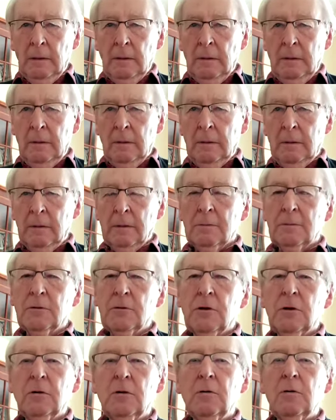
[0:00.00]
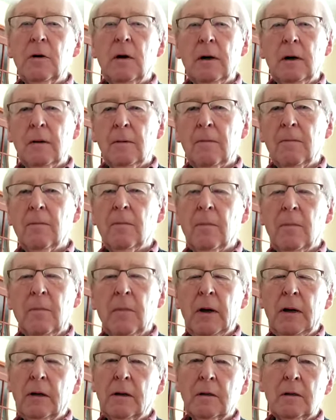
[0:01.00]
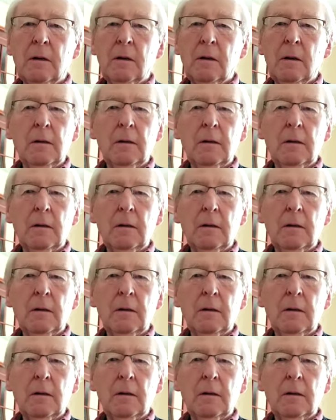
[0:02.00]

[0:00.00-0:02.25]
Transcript: to make